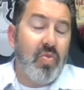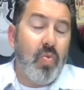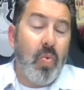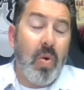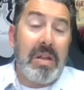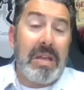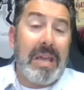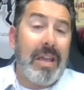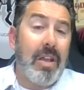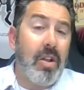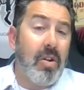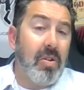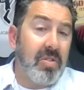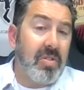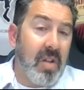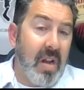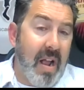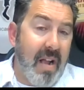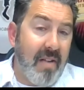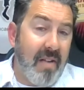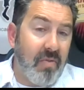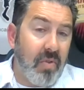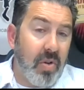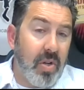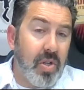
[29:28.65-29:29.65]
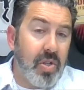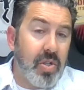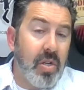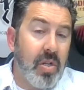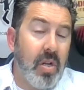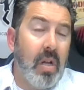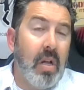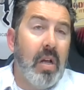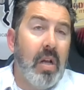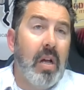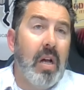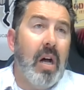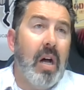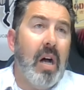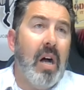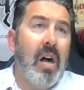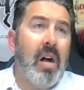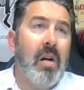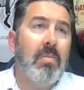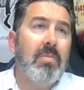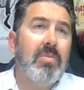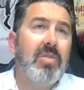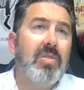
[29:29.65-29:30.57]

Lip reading: 28 years on average.